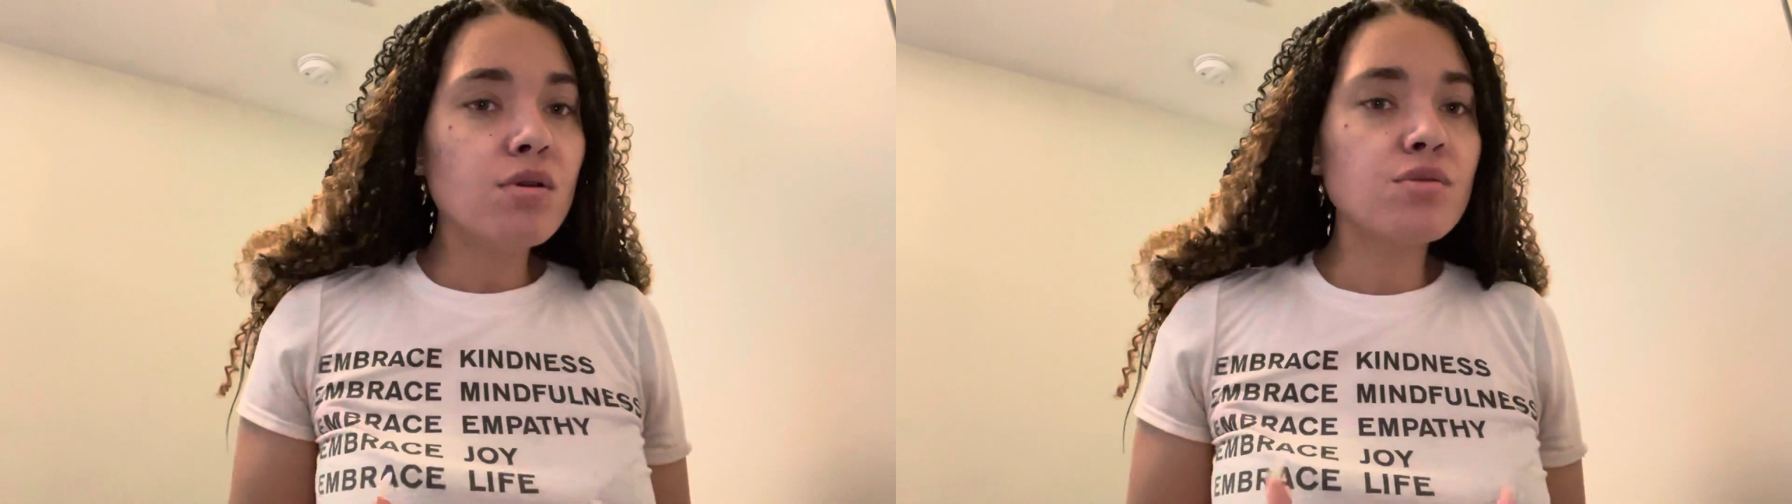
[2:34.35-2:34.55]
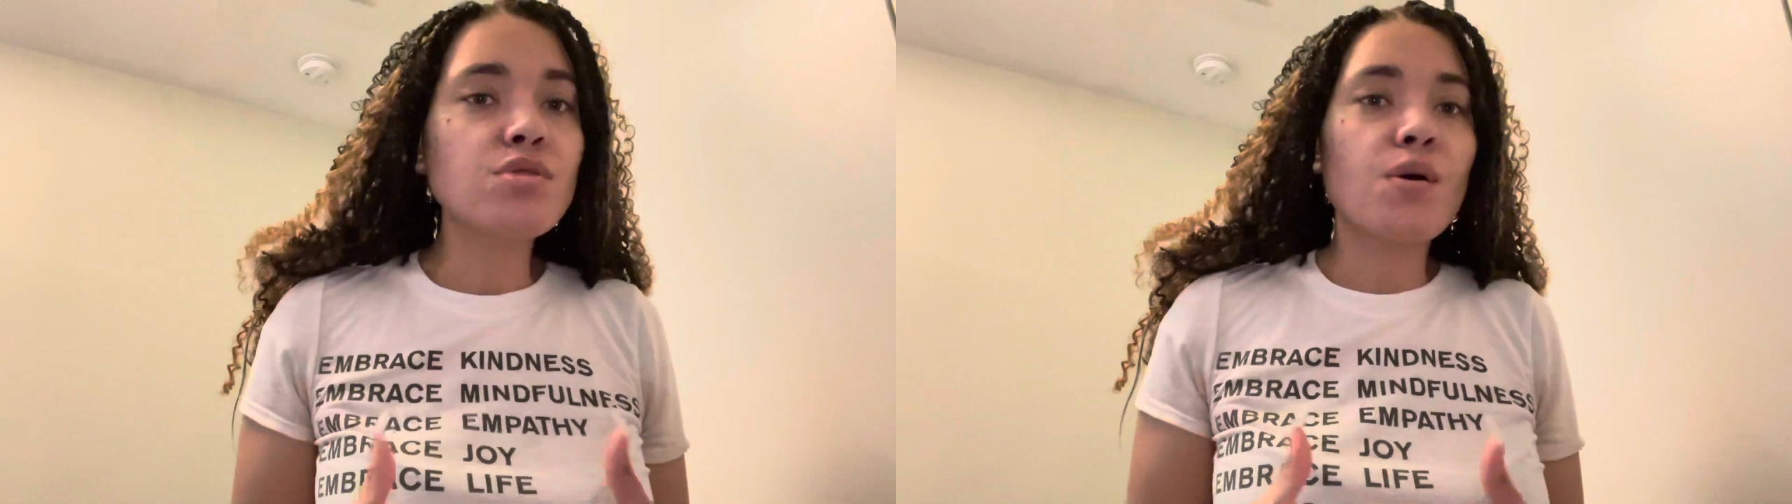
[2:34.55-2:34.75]

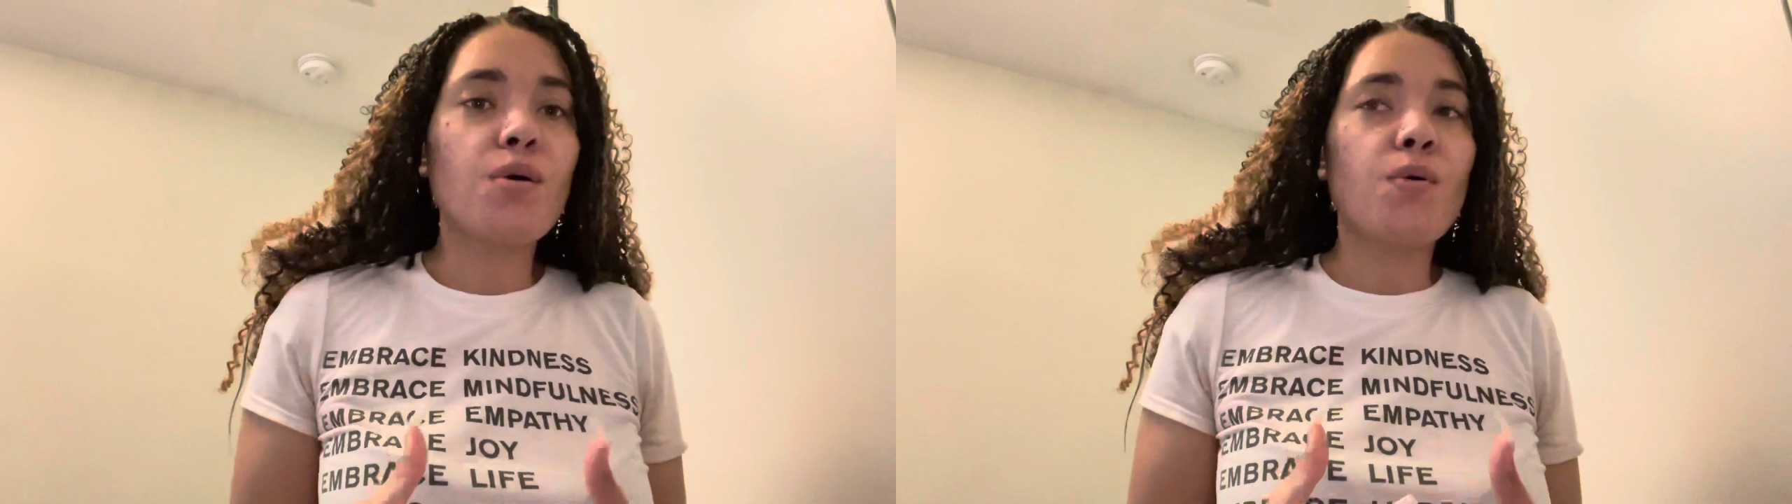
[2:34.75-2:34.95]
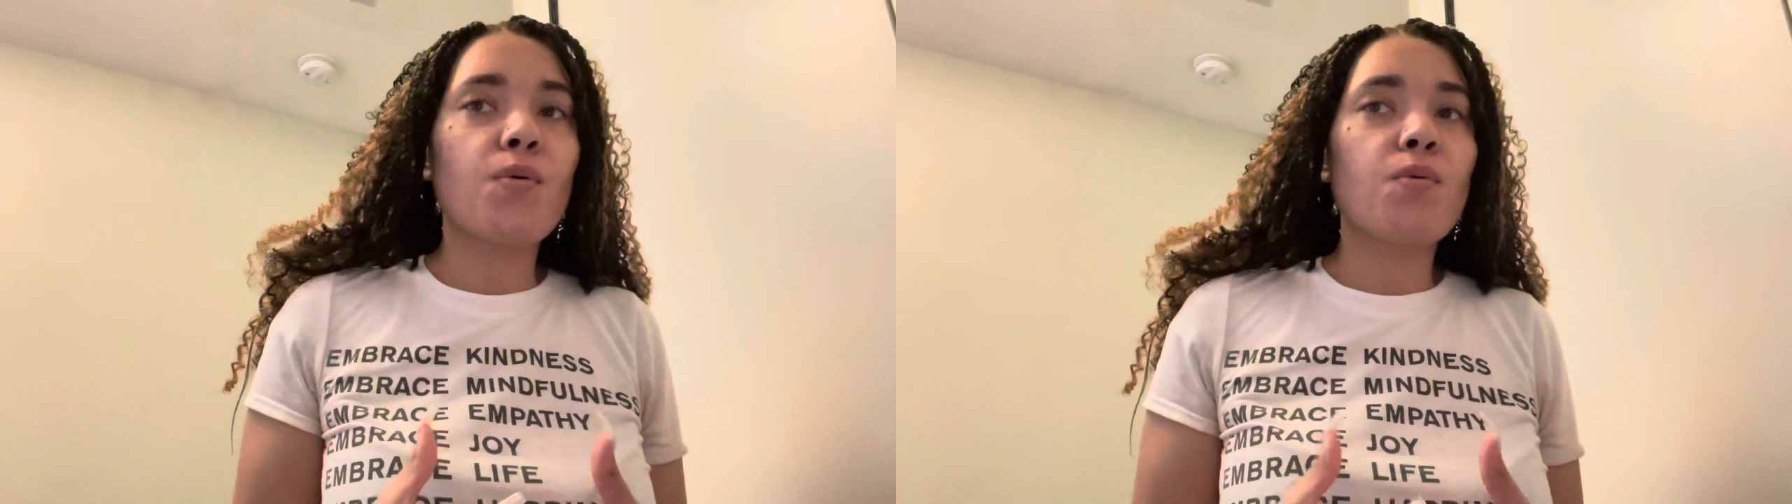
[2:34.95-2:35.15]

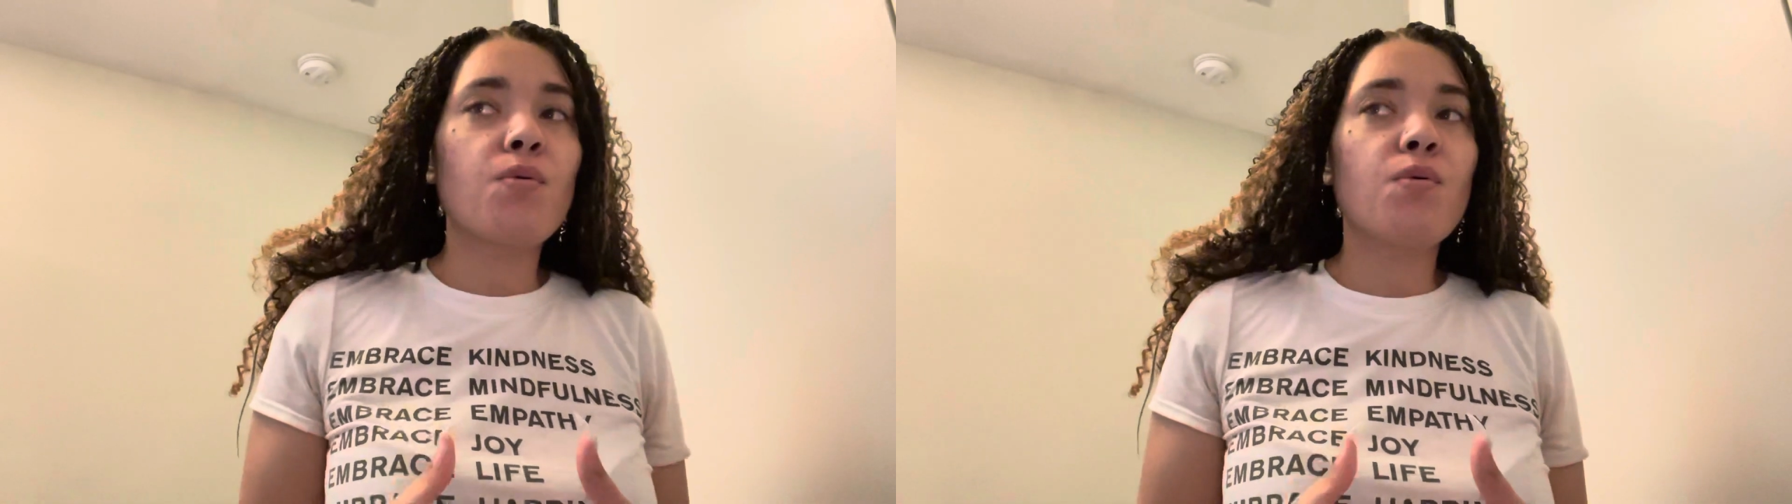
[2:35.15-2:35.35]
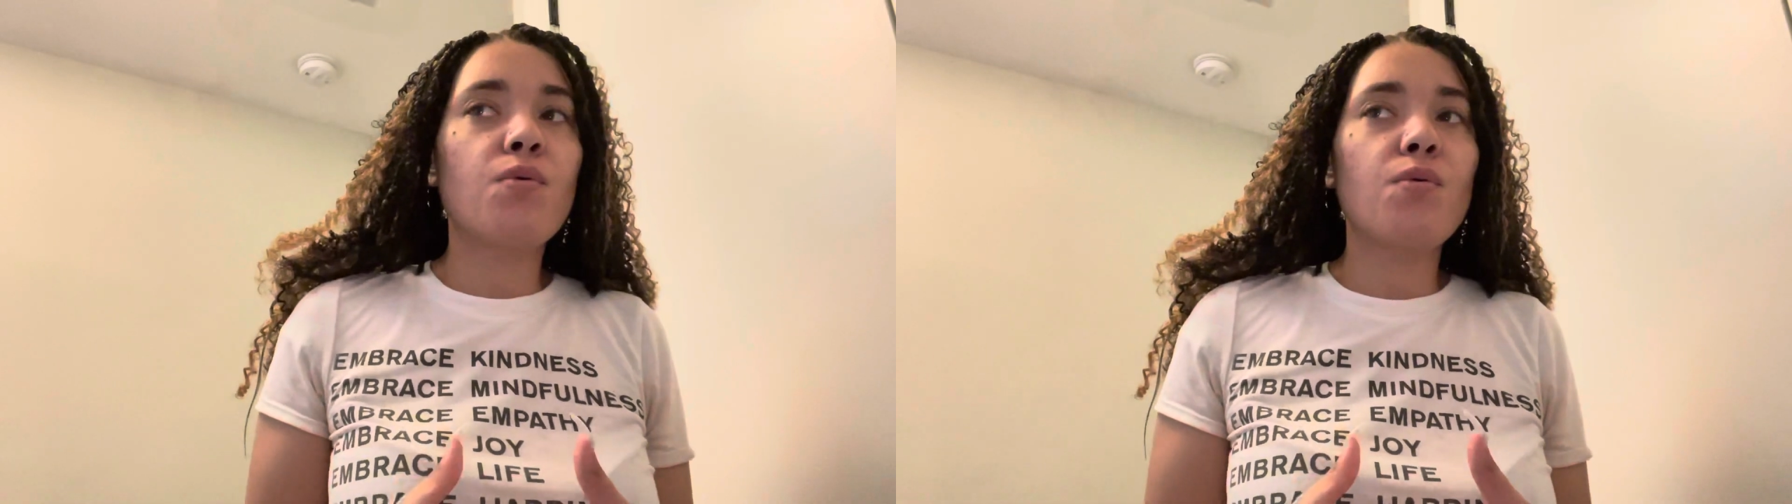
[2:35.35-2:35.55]
So
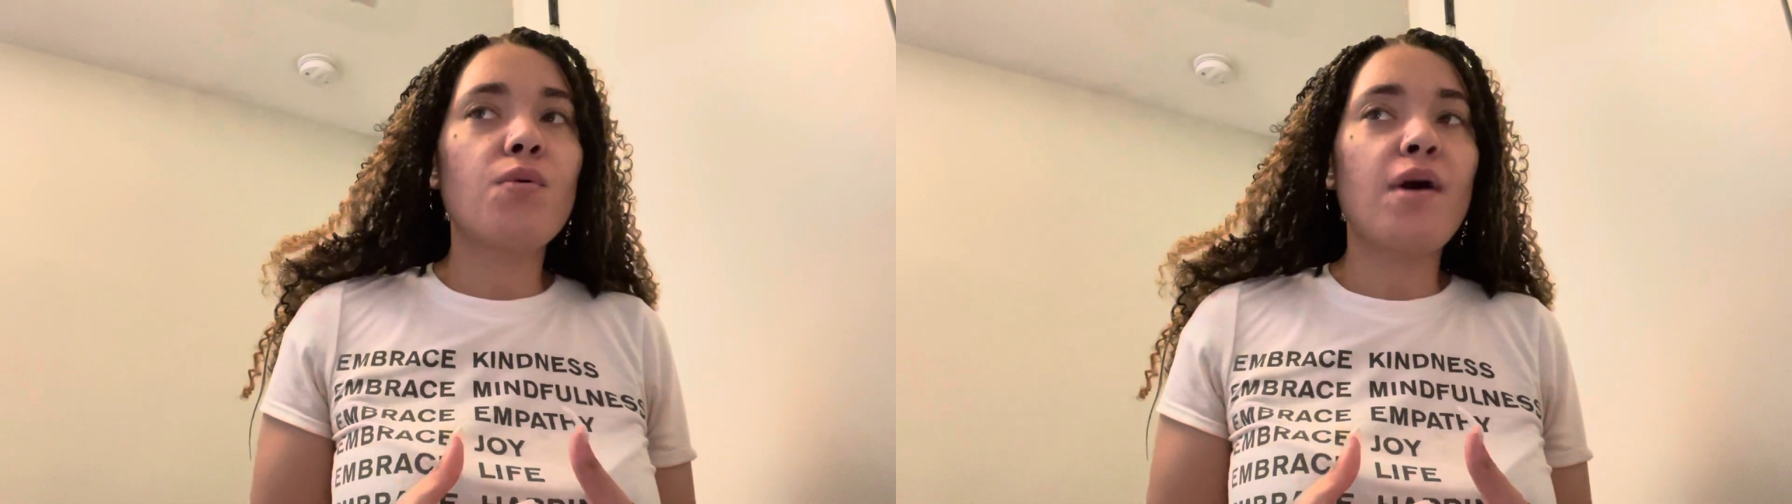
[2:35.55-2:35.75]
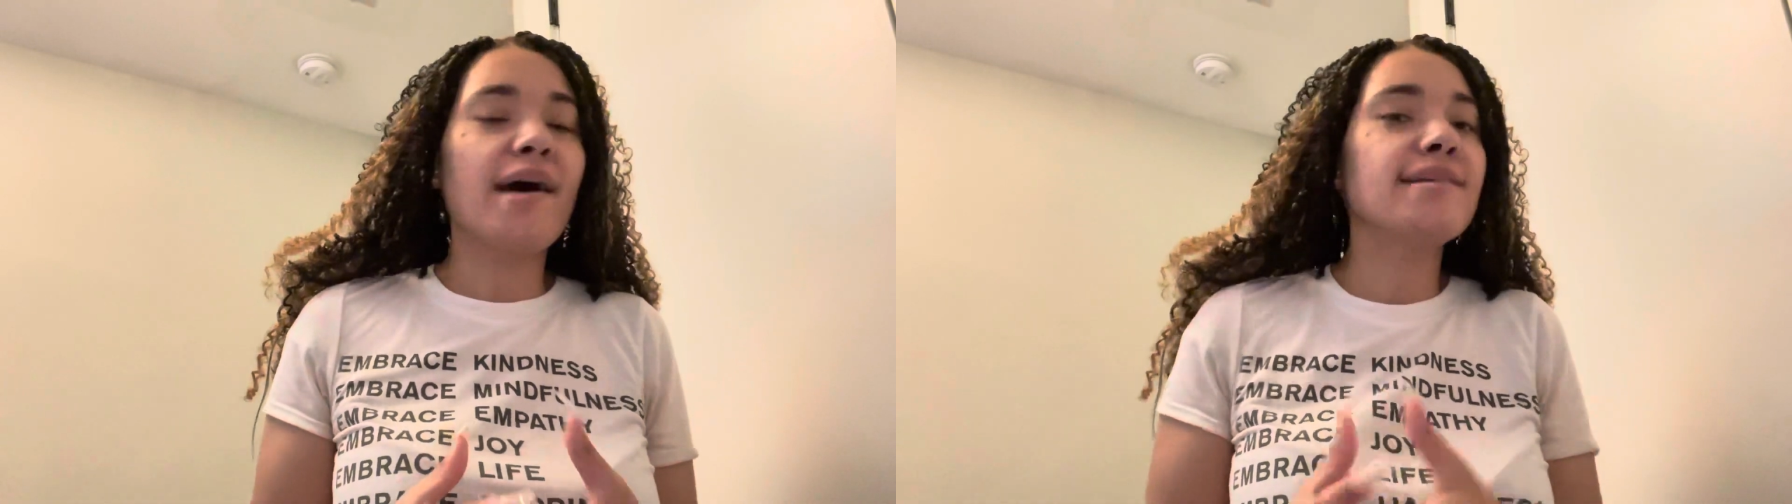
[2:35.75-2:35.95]
I